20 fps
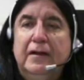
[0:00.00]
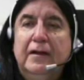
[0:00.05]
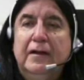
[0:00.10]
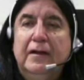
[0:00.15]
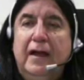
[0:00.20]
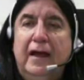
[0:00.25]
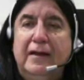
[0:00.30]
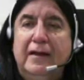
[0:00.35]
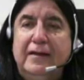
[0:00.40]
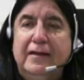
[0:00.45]

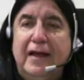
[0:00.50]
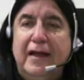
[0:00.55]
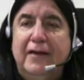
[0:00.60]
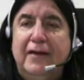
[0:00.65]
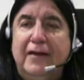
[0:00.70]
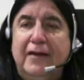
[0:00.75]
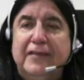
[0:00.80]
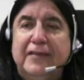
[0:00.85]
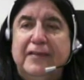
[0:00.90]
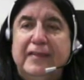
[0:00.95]
and
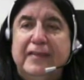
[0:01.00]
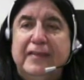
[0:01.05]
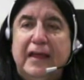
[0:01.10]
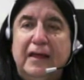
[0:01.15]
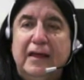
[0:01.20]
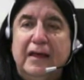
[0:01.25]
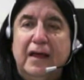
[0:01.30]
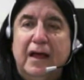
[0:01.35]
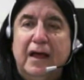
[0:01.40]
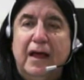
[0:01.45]
everything
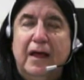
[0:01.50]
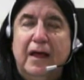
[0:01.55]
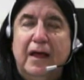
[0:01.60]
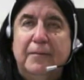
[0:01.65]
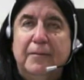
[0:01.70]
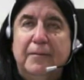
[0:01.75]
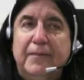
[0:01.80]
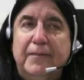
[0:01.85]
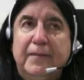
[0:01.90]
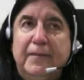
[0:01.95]

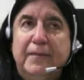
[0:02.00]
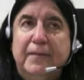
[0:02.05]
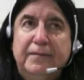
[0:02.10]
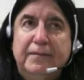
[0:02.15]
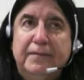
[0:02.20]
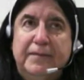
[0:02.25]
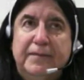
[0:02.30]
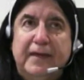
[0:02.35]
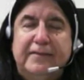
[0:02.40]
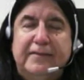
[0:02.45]

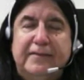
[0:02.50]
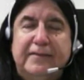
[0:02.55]
that